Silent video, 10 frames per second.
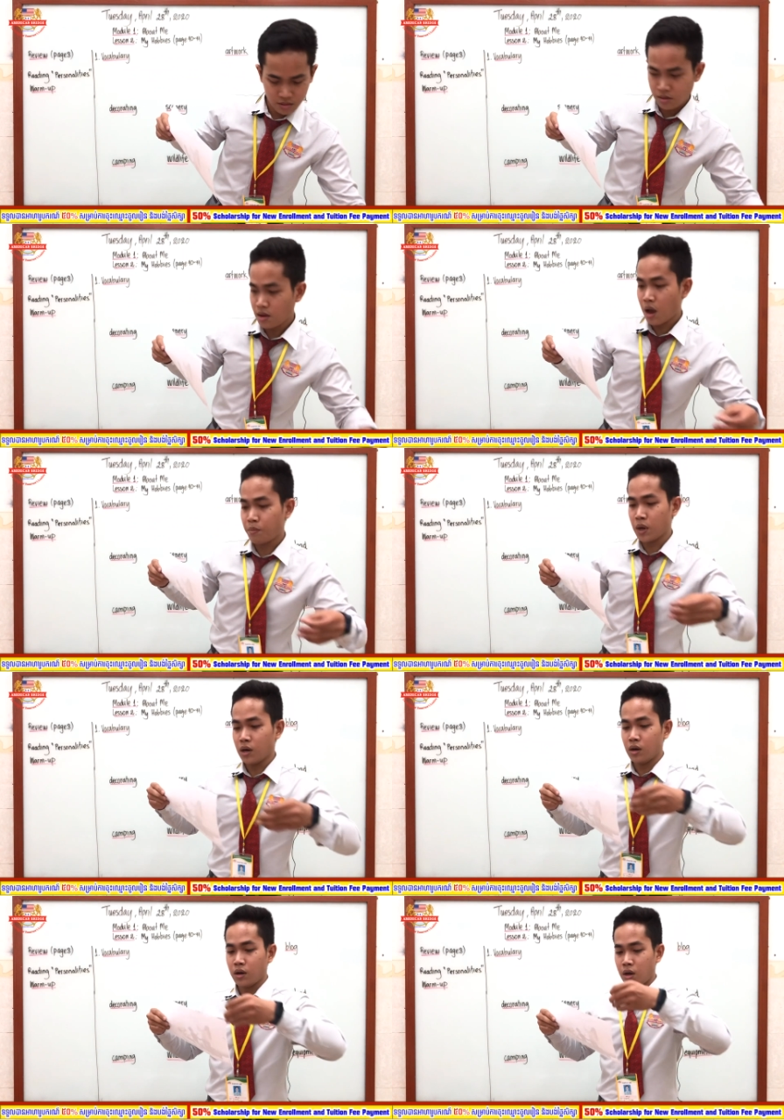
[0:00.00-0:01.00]

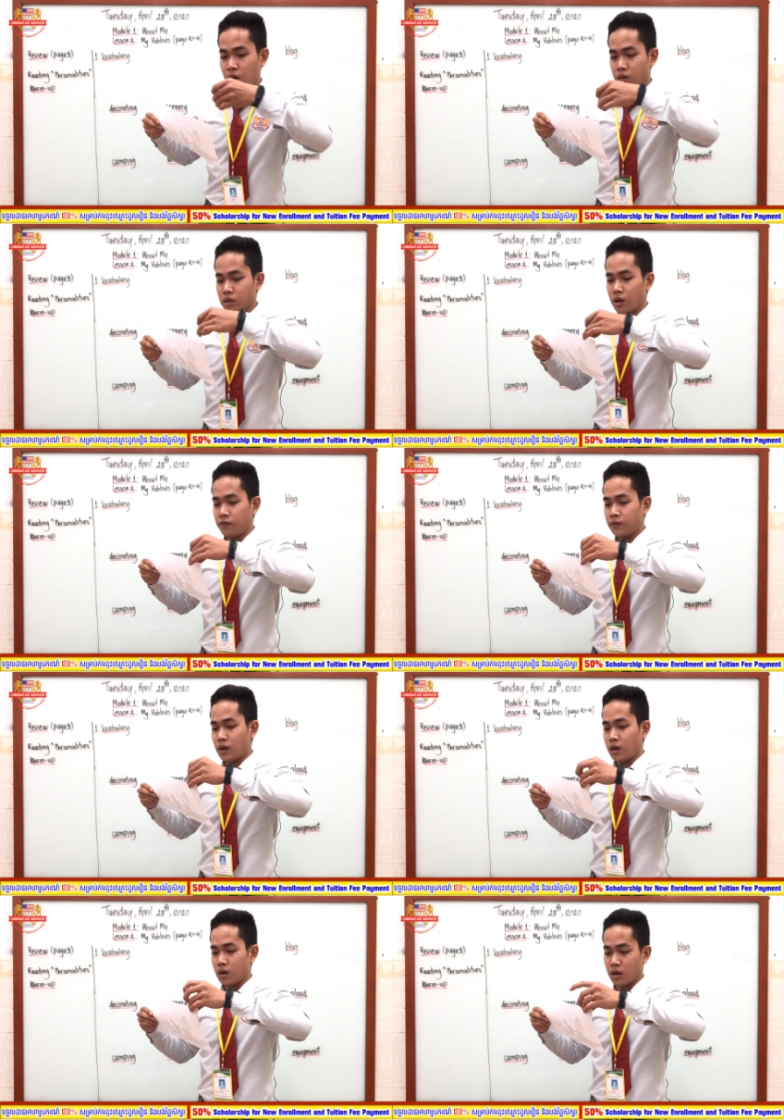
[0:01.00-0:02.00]
upper each of
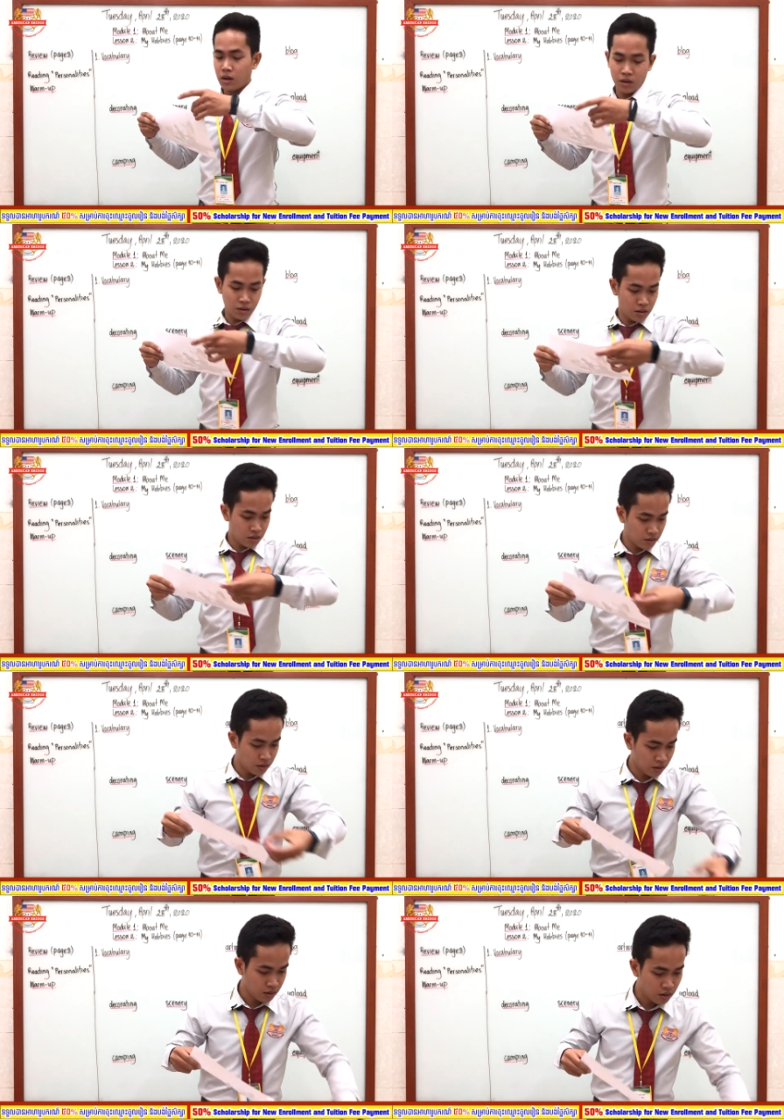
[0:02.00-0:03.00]
the
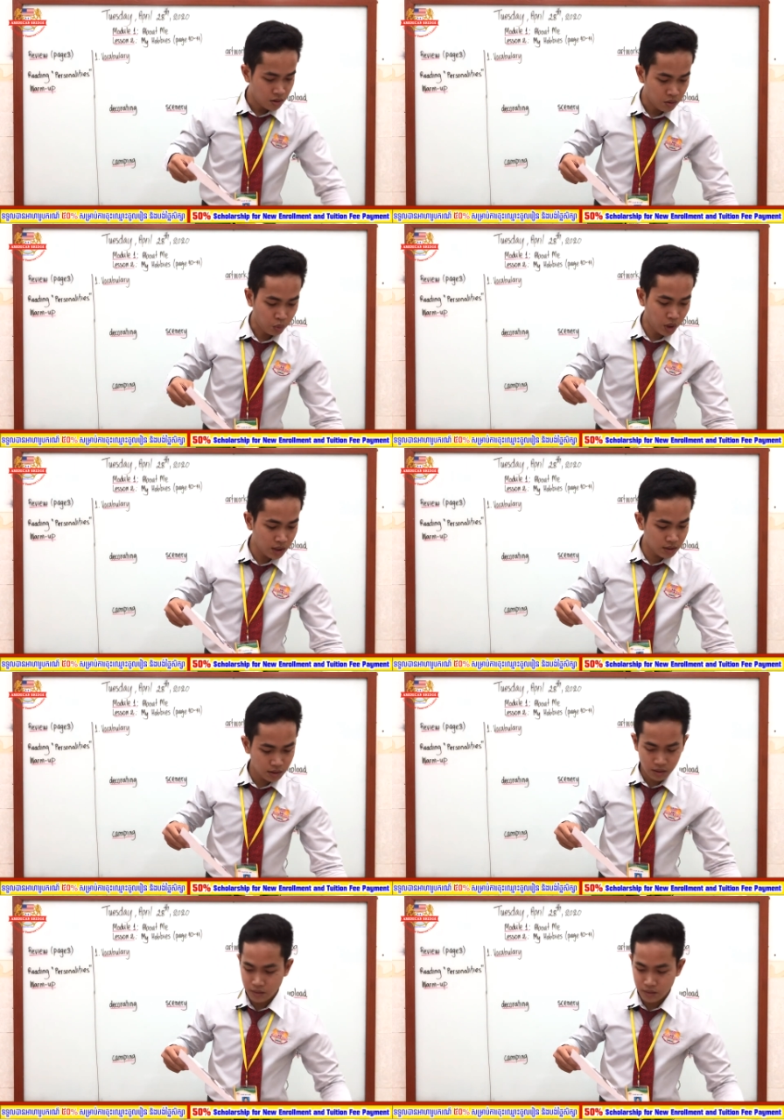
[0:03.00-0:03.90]
words.